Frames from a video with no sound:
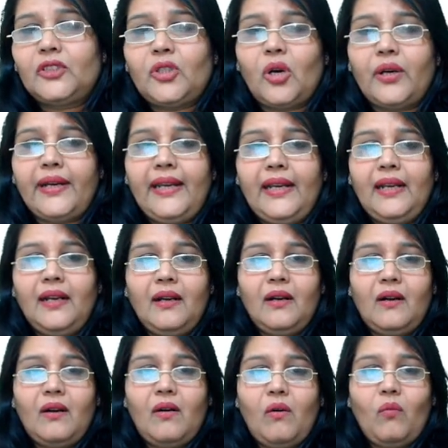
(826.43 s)
Sorry,
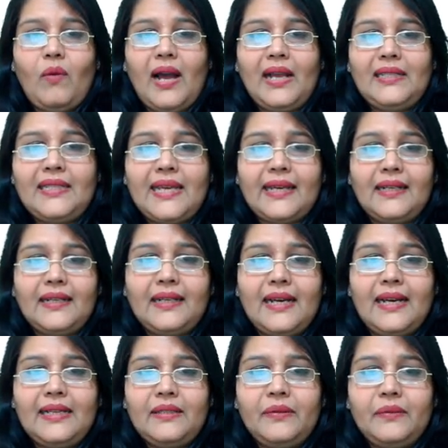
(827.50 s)
one second,
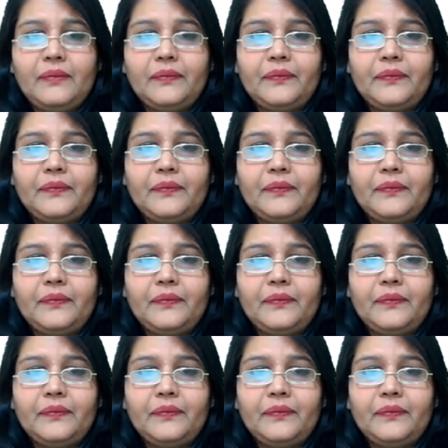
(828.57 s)
guys.